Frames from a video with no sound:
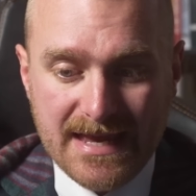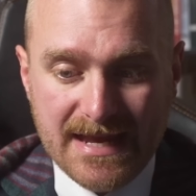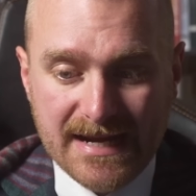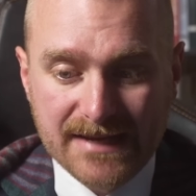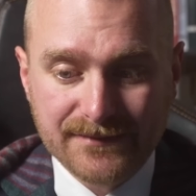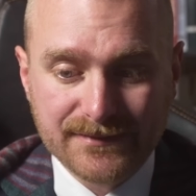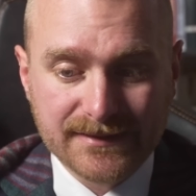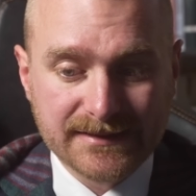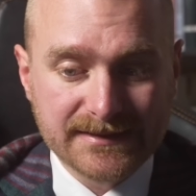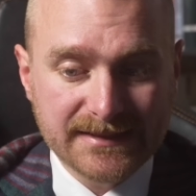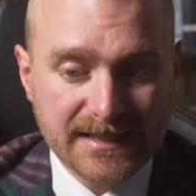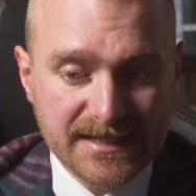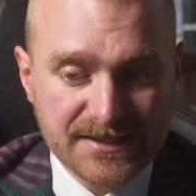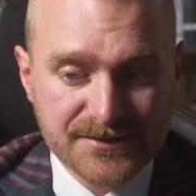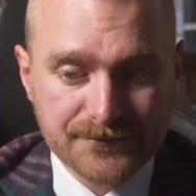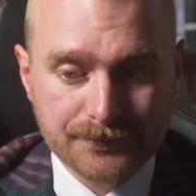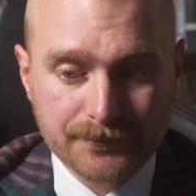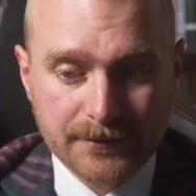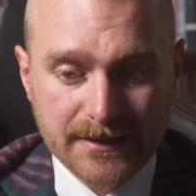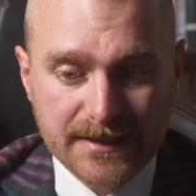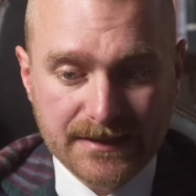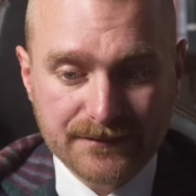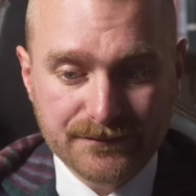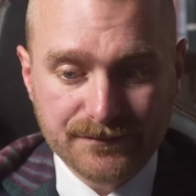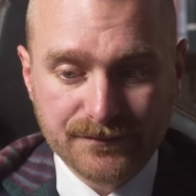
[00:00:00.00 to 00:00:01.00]
And even
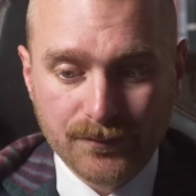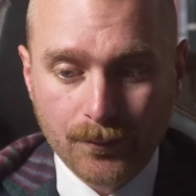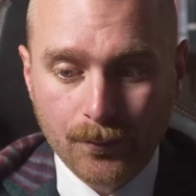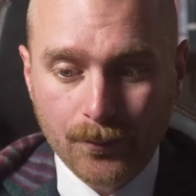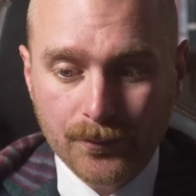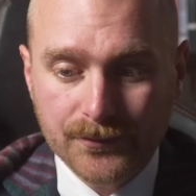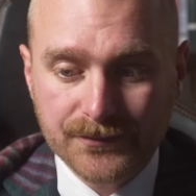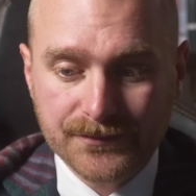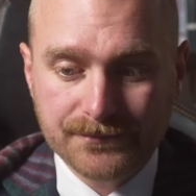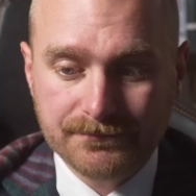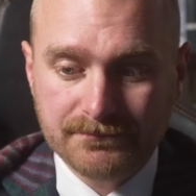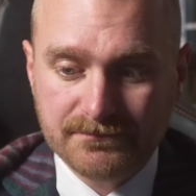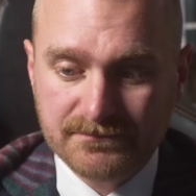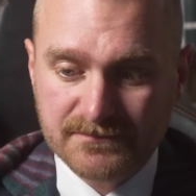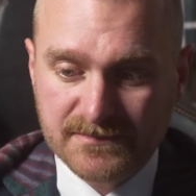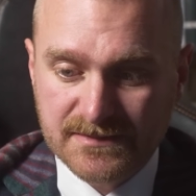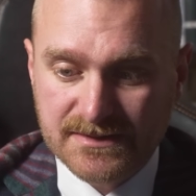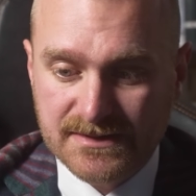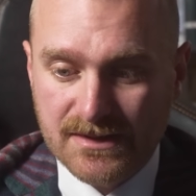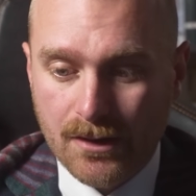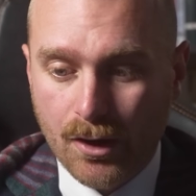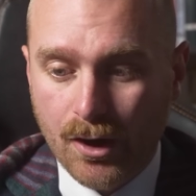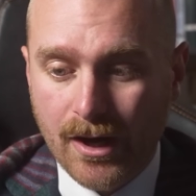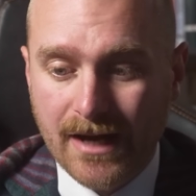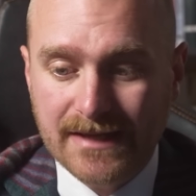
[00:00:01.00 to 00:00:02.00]
less reinforced,
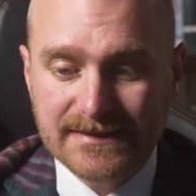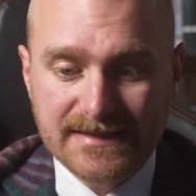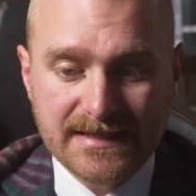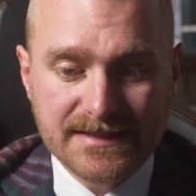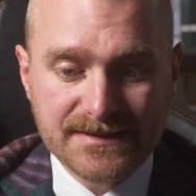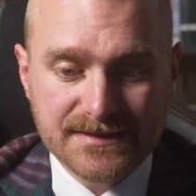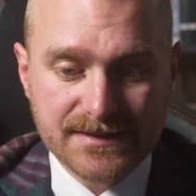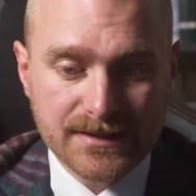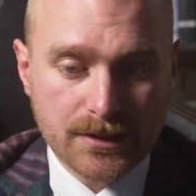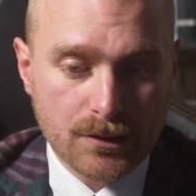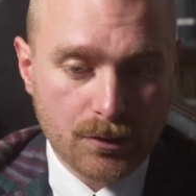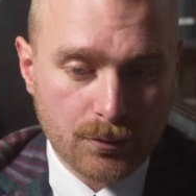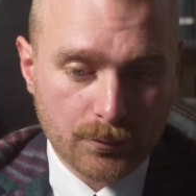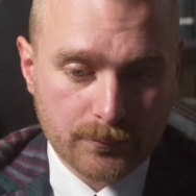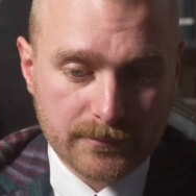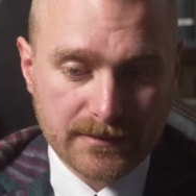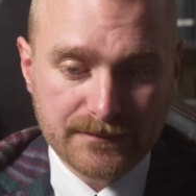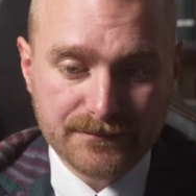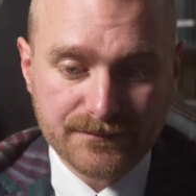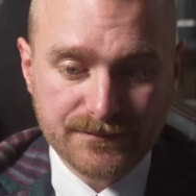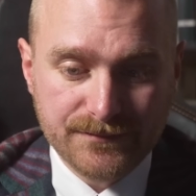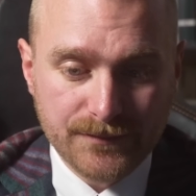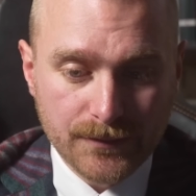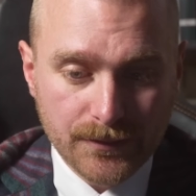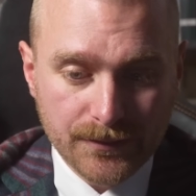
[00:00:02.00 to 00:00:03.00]
high-density
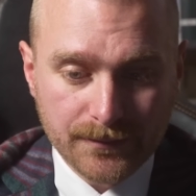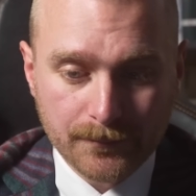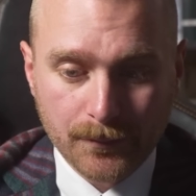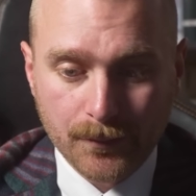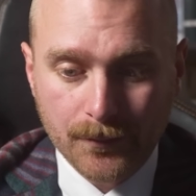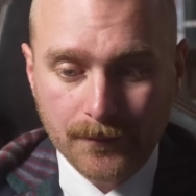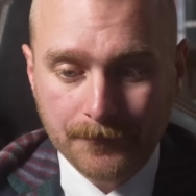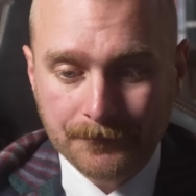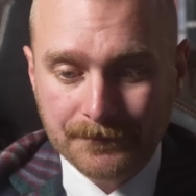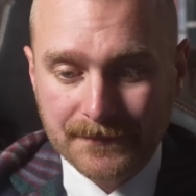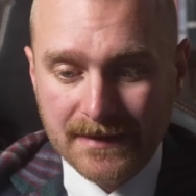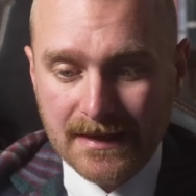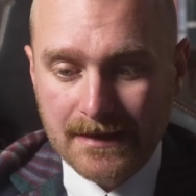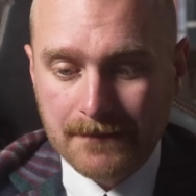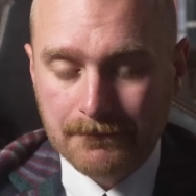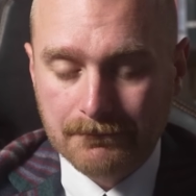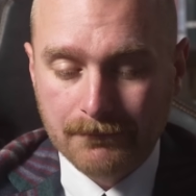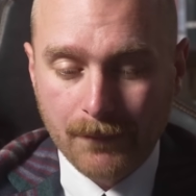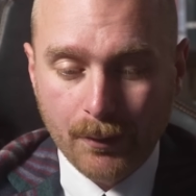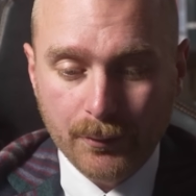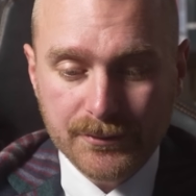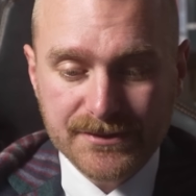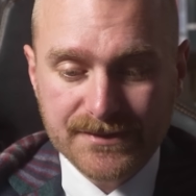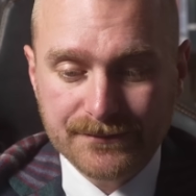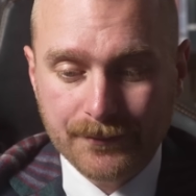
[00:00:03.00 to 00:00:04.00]
concrete. Furthermore,
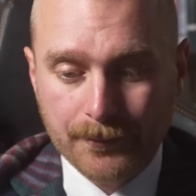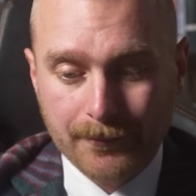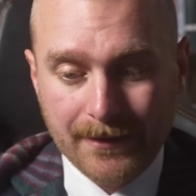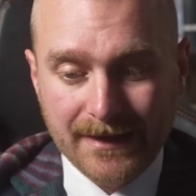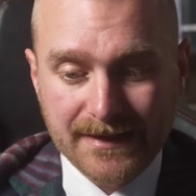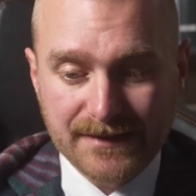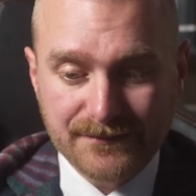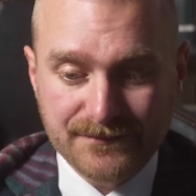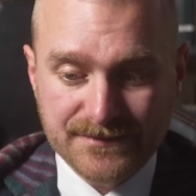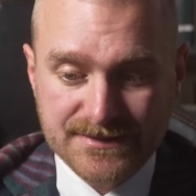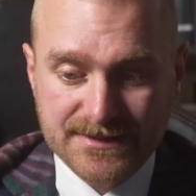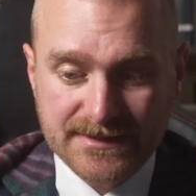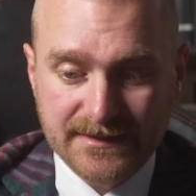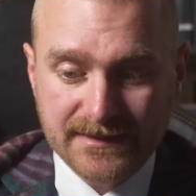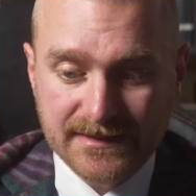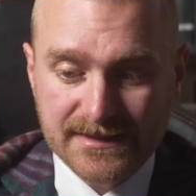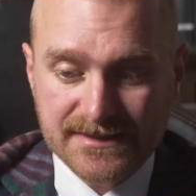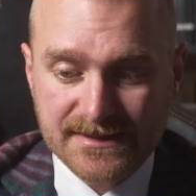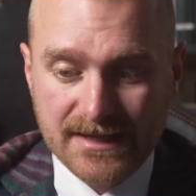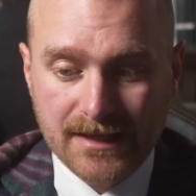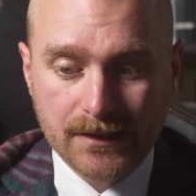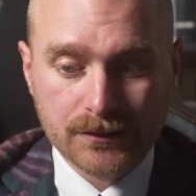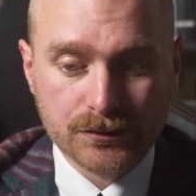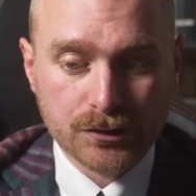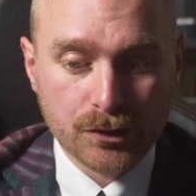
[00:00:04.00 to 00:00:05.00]
most of Iranian
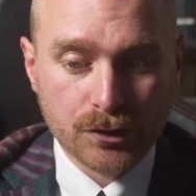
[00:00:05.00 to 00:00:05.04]
facilities are